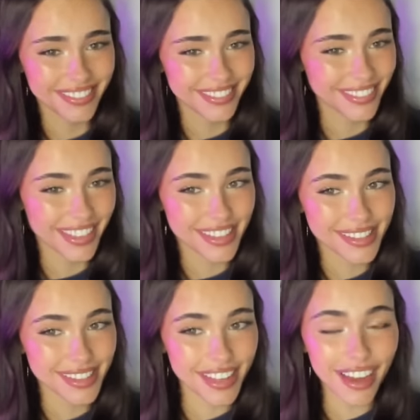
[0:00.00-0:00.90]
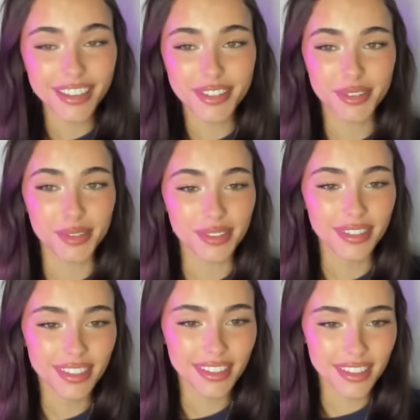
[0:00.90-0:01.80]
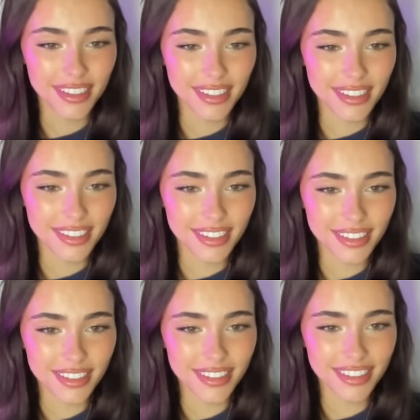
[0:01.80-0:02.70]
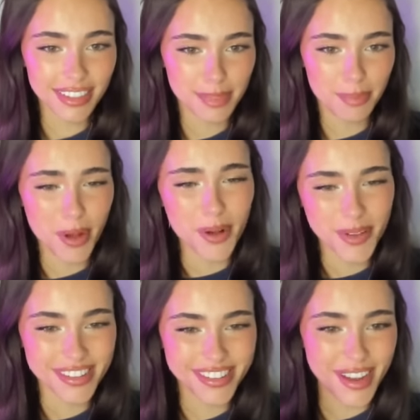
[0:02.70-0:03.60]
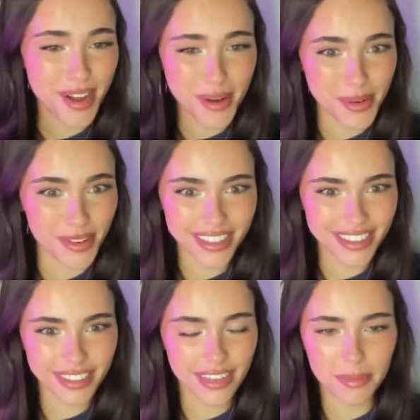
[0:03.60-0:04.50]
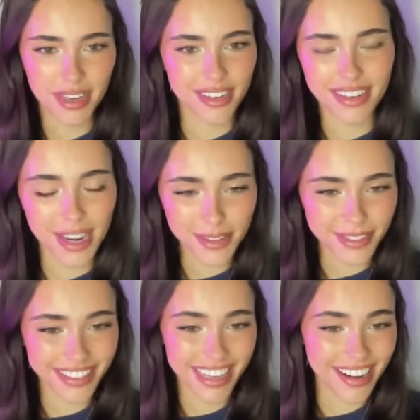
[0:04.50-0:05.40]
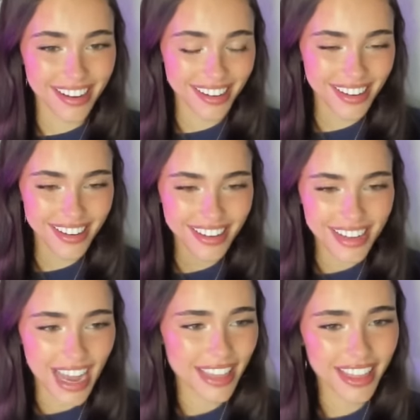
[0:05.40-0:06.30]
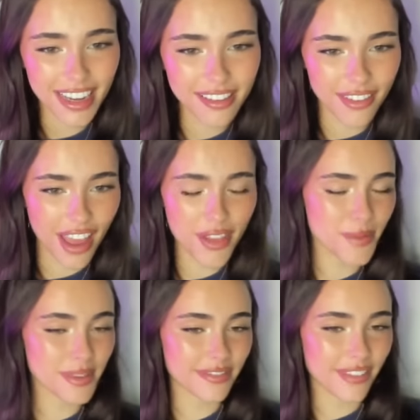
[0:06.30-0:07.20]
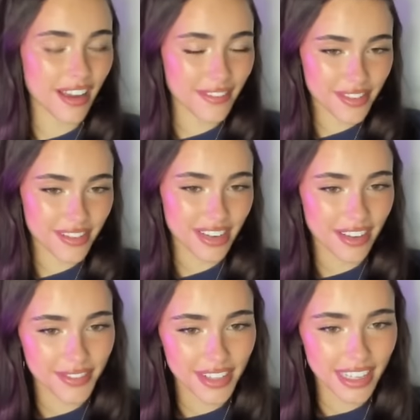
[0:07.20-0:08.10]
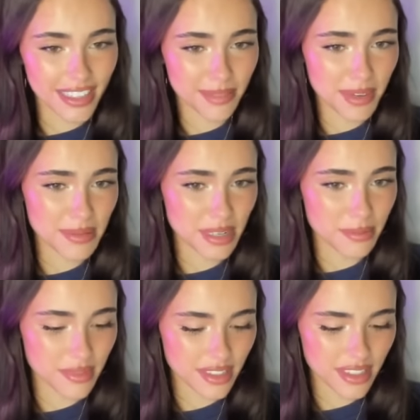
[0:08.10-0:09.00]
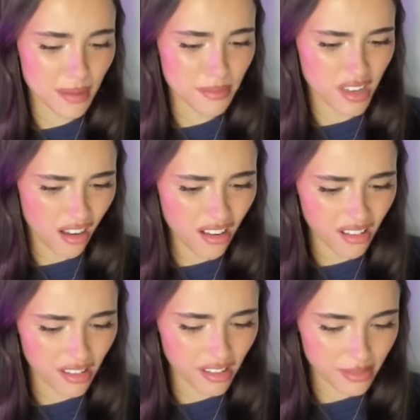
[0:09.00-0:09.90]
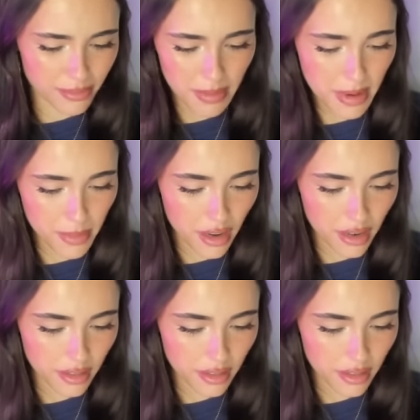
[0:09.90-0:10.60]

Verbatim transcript: that is not true. Exposed. No. I mean, I don't care. I think I'd rather be 5'3. I feel like sometimes I'm I'm tall. Maybe I'm not.